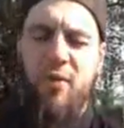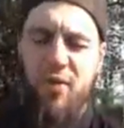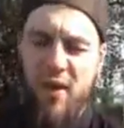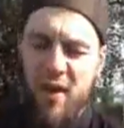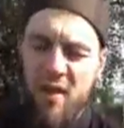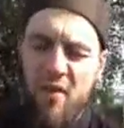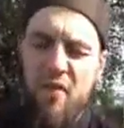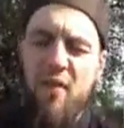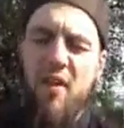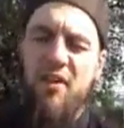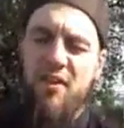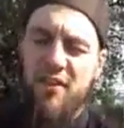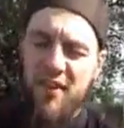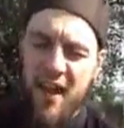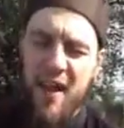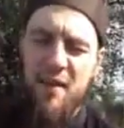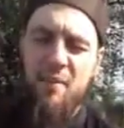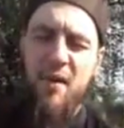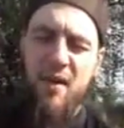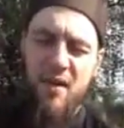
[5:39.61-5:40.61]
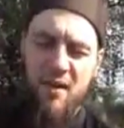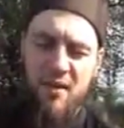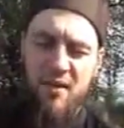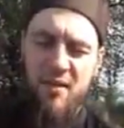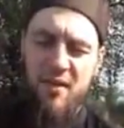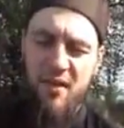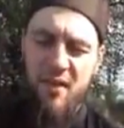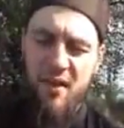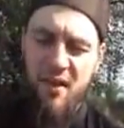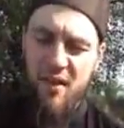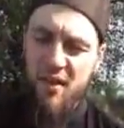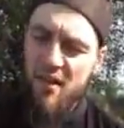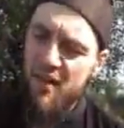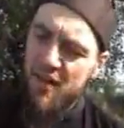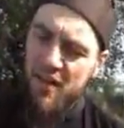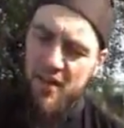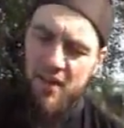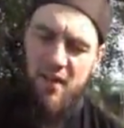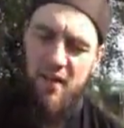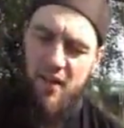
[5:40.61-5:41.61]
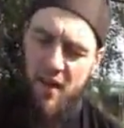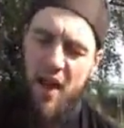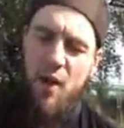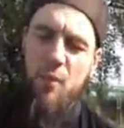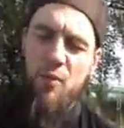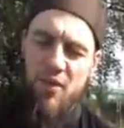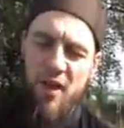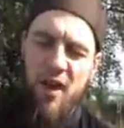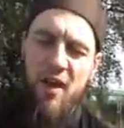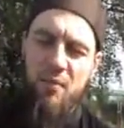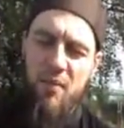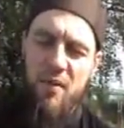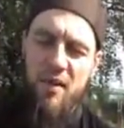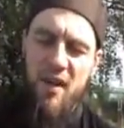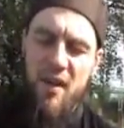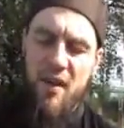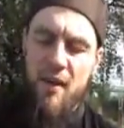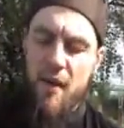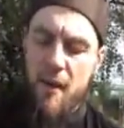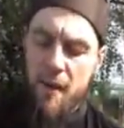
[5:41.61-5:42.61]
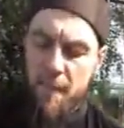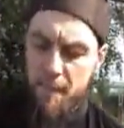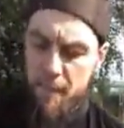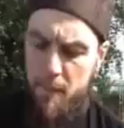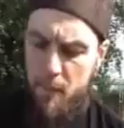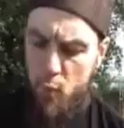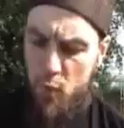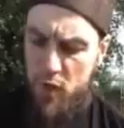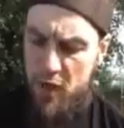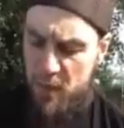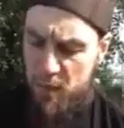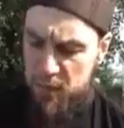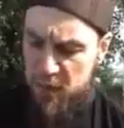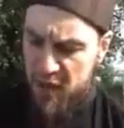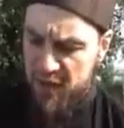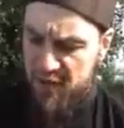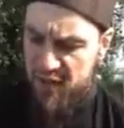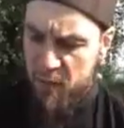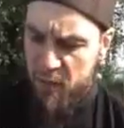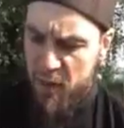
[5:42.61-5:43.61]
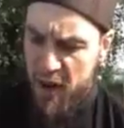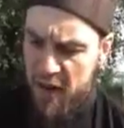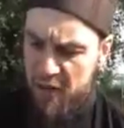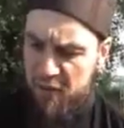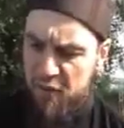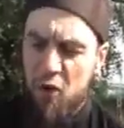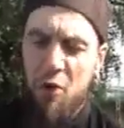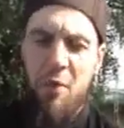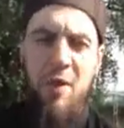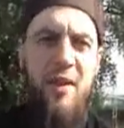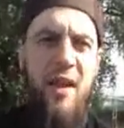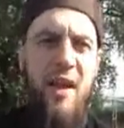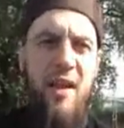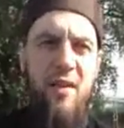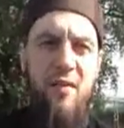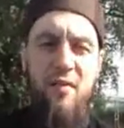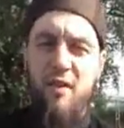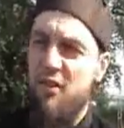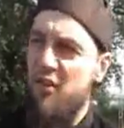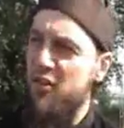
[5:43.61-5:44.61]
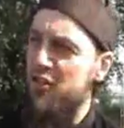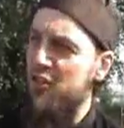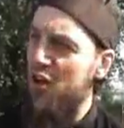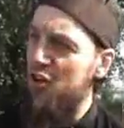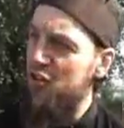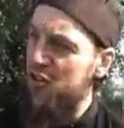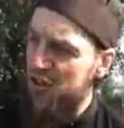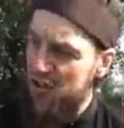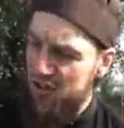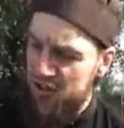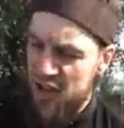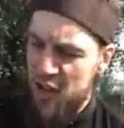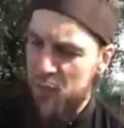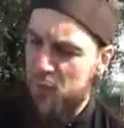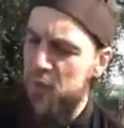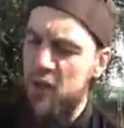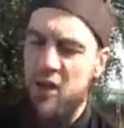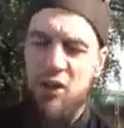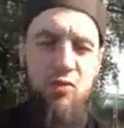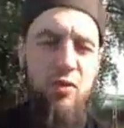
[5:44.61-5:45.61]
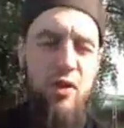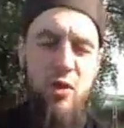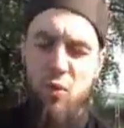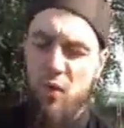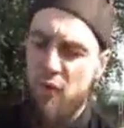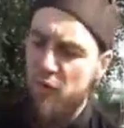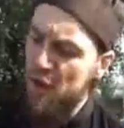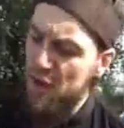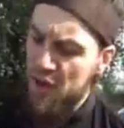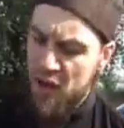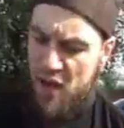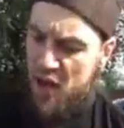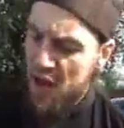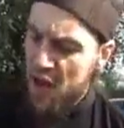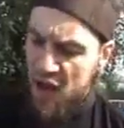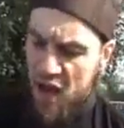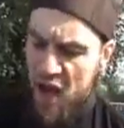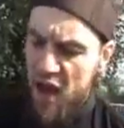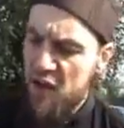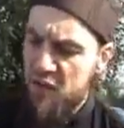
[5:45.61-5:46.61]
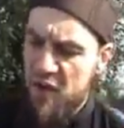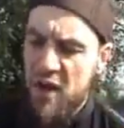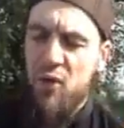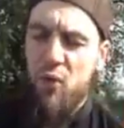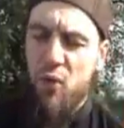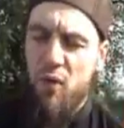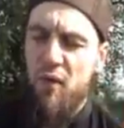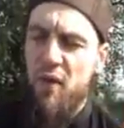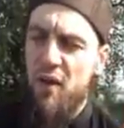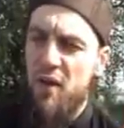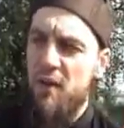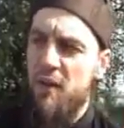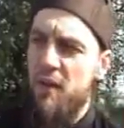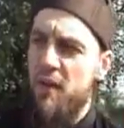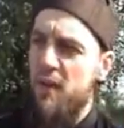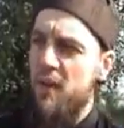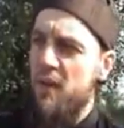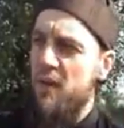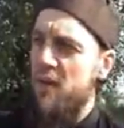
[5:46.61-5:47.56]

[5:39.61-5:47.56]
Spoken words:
But within the first 10 minutes, I was Ahmadi. When he placed the bite form at the end of the discussion and said, please read over, I read over.